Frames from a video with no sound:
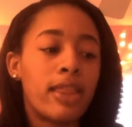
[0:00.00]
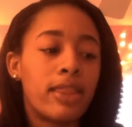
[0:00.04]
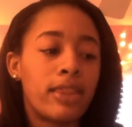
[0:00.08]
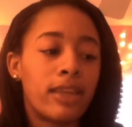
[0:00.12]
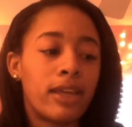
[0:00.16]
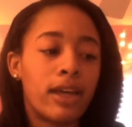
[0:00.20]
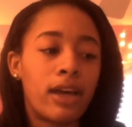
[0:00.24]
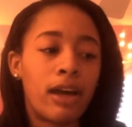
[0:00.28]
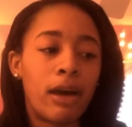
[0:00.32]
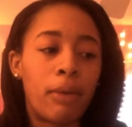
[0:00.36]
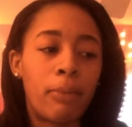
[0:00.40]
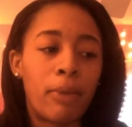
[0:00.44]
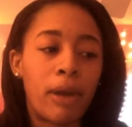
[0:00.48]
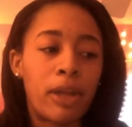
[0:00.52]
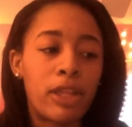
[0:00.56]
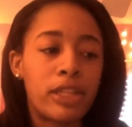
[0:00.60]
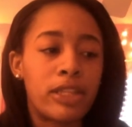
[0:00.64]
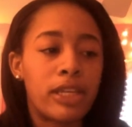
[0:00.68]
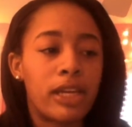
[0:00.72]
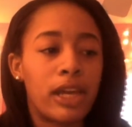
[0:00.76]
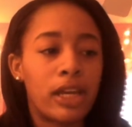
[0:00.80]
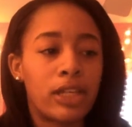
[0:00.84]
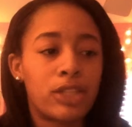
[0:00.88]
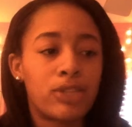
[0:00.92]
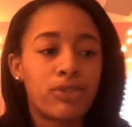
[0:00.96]
The other
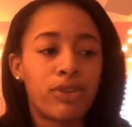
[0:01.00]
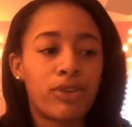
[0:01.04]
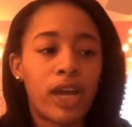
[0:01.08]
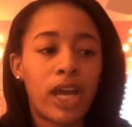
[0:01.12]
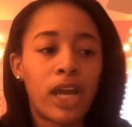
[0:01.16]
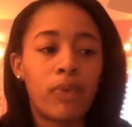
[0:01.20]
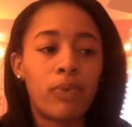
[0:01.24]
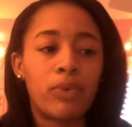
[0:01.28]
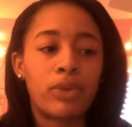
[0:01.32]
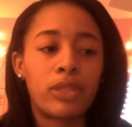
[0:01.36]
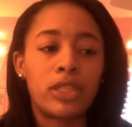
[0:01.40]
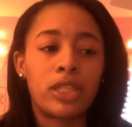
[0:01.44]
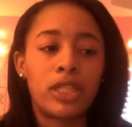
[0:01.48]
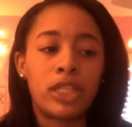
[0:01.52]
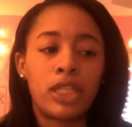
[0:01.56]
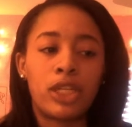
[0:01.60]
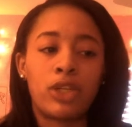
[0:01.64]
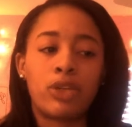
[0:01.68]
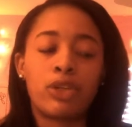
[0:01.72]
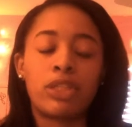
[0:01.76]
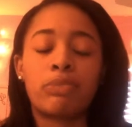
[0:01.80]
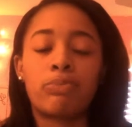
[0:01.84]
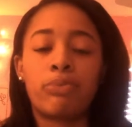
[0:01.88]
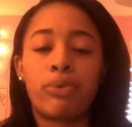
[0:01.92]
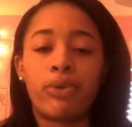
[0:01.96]
thing I tried was the
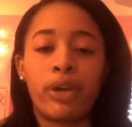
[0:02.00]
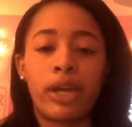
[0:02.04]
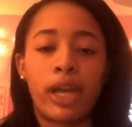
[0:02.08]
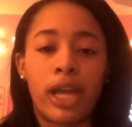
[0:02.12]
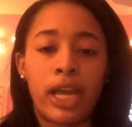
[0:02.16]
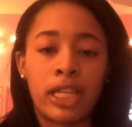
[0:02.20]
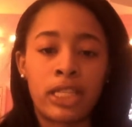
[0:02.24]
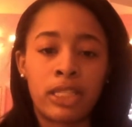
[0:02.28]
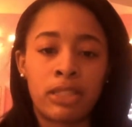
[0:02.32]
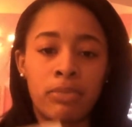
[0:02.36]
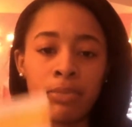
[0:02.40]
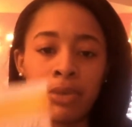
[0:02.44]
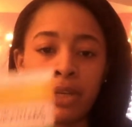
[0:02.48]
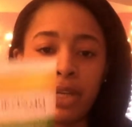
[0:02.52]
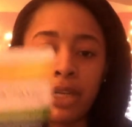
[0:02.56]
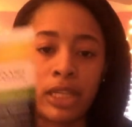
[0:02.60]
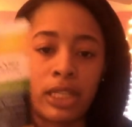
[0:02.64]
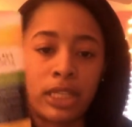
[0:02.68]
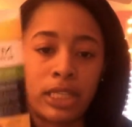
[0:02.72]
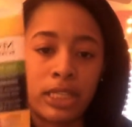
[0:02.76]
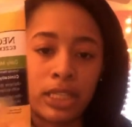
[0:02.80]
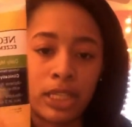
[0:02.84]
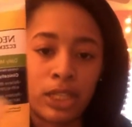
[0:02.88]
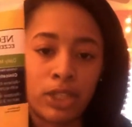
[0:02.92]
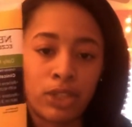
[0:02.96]
Neosporin Eczema
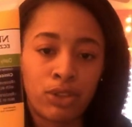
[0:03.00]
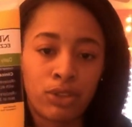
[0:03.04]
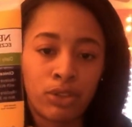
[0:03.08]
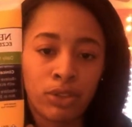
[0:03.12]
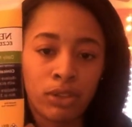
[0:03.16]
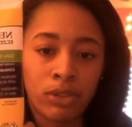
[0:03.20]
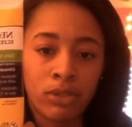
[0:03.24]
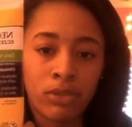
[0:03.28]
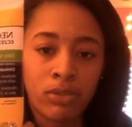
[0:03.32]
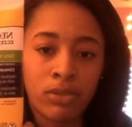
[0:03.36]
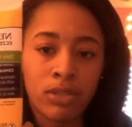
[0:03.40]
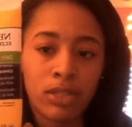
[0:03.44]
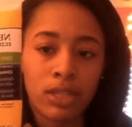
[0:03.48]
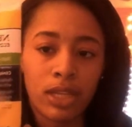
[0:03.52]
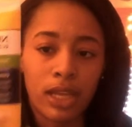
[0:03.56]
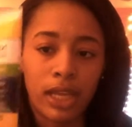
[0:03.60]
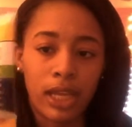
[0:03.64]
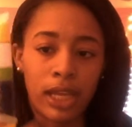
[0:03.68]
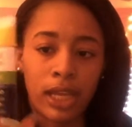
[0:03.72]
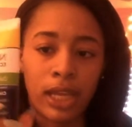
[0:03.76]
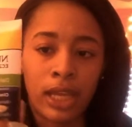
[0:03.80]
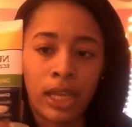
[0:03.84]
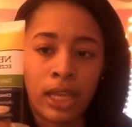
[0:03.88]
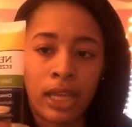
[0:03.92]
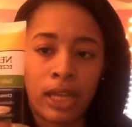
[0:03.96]
Essentials,
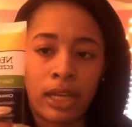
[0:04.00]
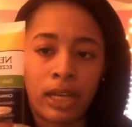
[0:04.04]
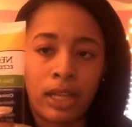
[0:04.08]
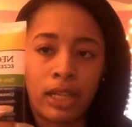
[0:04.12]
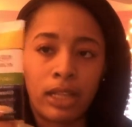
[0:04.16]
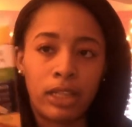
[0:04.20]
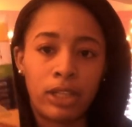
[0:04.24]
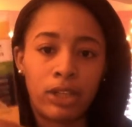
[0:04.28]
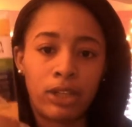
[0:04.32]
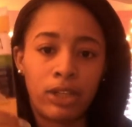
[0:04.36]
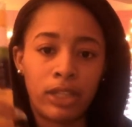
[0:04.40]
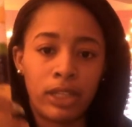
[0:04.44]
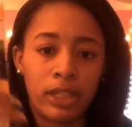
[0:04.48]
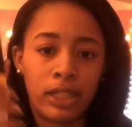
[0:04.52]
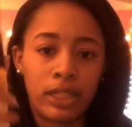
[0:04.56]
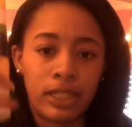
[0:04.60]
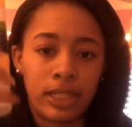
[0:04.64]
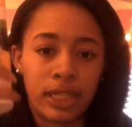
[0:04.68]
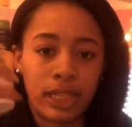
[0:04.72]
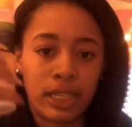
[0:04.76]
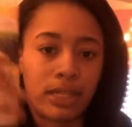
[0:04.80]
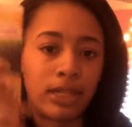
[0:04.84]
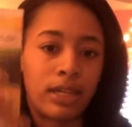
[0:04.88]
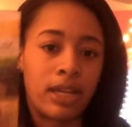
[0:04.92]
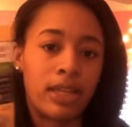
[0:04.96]
and literally
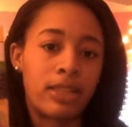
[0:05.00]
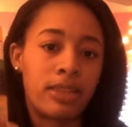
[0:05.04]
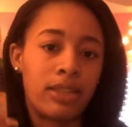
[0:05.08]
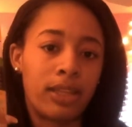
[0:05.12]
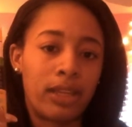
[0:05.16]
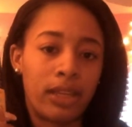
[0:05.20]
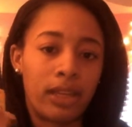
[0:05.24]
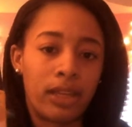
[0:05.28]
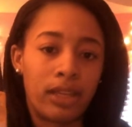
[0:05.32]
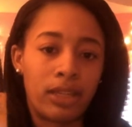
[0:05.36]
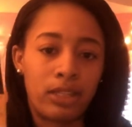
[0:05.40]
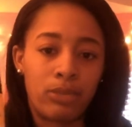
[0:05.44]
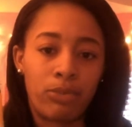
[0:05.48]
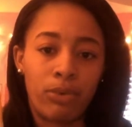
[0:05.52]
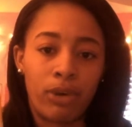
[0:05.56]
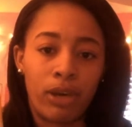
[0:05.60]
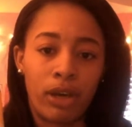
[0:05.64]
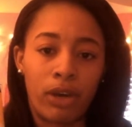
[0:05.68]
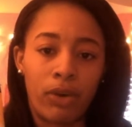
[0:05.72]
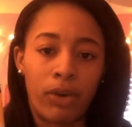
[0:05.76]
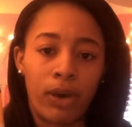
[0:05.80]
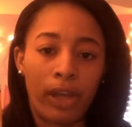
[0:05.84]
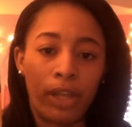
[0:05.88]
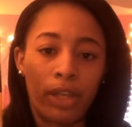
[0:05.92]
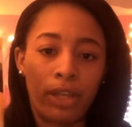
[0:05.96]
did nothing as
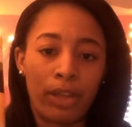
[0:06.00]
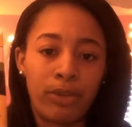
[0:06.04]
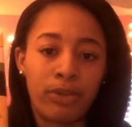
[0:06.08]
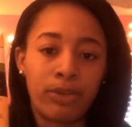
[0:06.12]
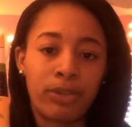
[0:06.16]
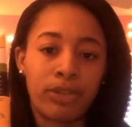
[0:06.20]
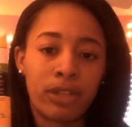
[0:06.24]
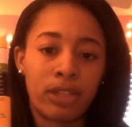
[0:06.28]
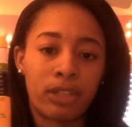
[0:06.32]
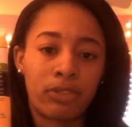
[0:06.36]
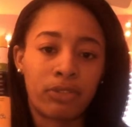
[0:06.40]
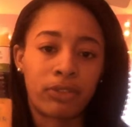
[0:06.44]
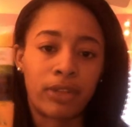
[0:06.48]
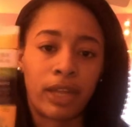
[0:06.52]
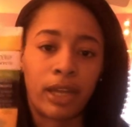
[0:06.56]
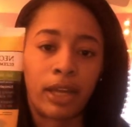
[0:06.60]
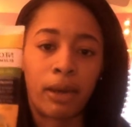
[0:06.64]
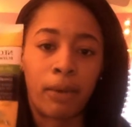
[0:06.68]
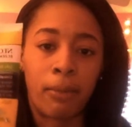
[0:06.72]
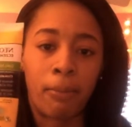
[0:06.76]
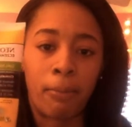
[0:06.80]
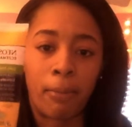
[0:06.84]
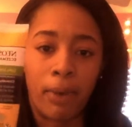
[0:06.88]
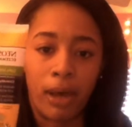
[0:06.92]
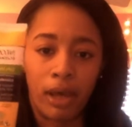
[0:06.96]
well. I used this for like
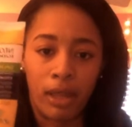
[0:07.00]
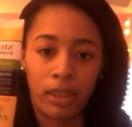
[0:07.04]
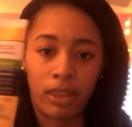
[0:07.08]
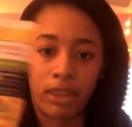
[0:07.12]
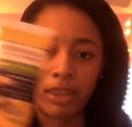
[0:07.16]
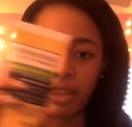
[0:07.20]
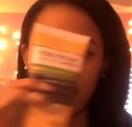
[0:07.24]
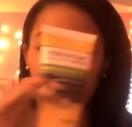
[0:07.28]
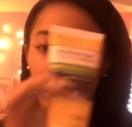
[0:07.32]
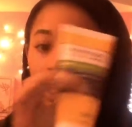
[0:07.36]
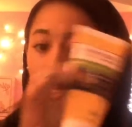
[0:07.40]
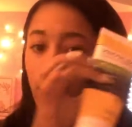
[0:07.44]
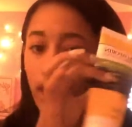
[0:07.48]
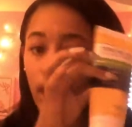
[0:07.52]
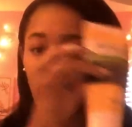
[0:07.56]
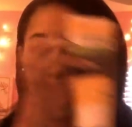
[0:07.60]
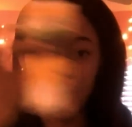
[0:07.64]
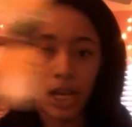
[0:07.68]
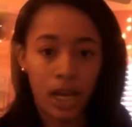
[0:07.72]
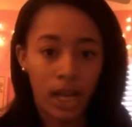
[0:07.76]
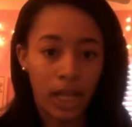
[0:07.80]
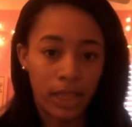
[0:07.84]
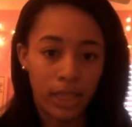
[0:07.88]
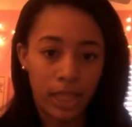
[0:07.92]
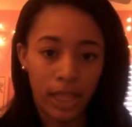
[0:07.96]
a month.
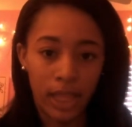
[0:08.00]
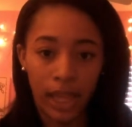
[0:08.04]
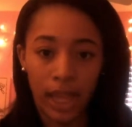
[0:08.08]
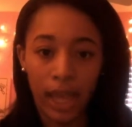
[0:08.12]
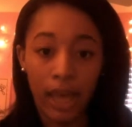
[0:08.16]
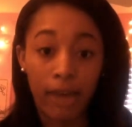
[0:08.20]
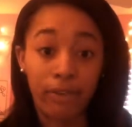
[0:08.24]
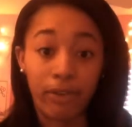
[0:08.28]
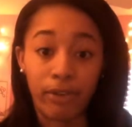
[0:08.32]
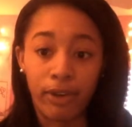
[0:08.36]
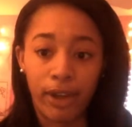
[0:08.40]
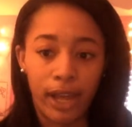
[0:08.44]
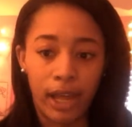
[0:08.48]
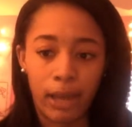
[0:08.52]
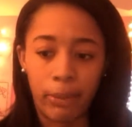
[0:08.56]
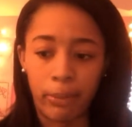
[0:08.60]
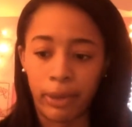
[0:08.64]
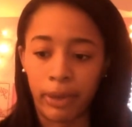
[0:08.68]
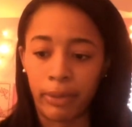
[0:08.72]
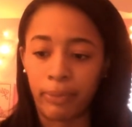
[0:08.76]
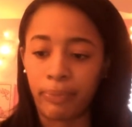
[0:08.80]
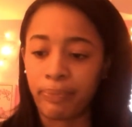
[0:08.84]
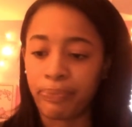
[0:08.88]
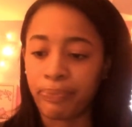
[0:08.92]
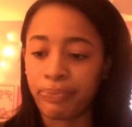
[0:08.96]
Nothing ever
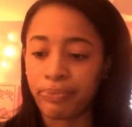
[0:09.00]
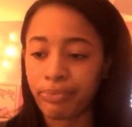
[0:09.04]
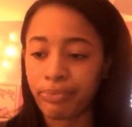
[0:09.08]
happened.